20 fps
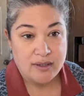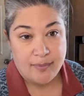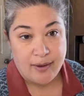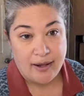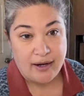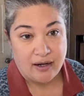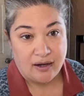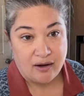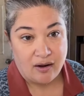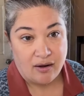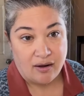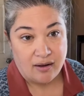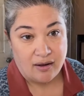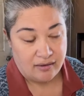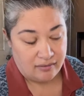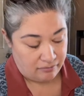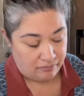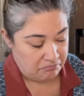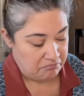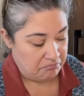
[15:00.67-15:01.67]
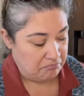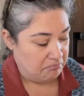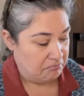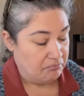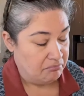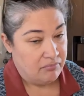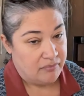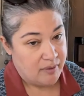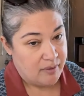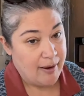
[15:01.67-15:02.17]
depending on,
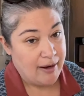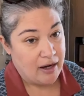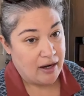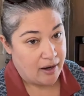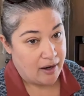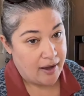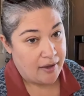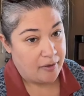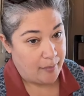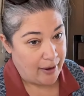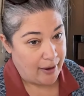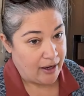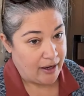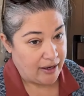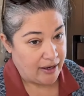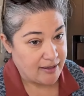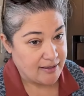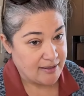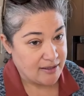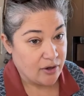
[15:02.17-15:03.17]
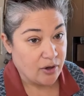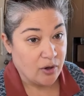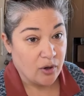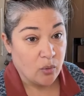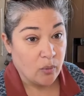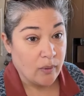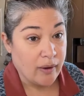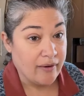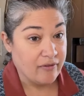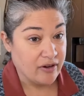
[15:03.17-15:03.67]
depending on how the pancakes or
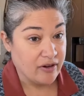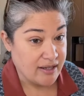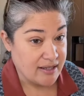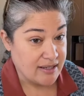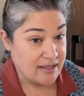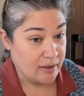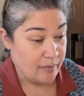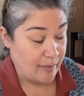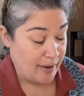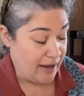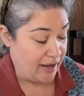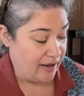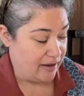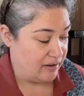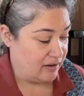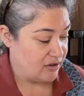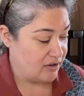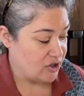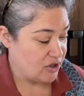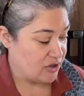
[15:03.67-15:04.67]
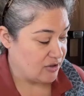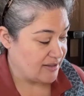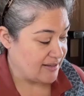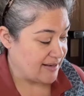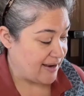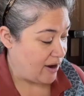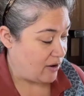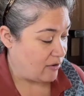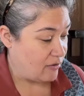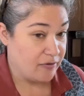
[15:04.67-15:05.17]
whatever it is in the pan turns
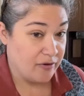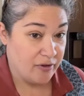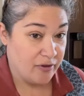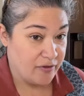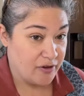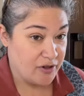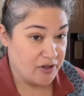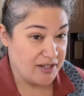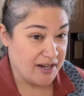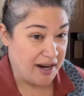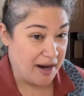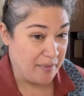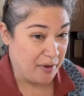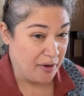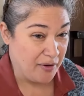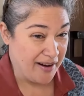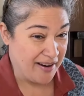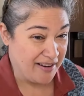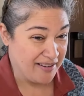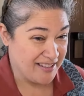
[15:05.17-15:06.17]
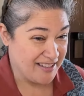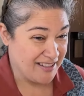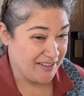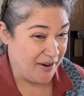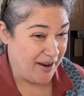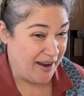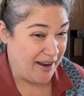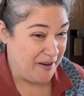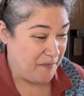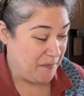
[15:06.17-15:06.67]
out for the first time around.
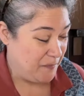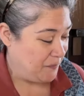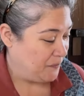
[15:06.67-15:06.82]
Okay.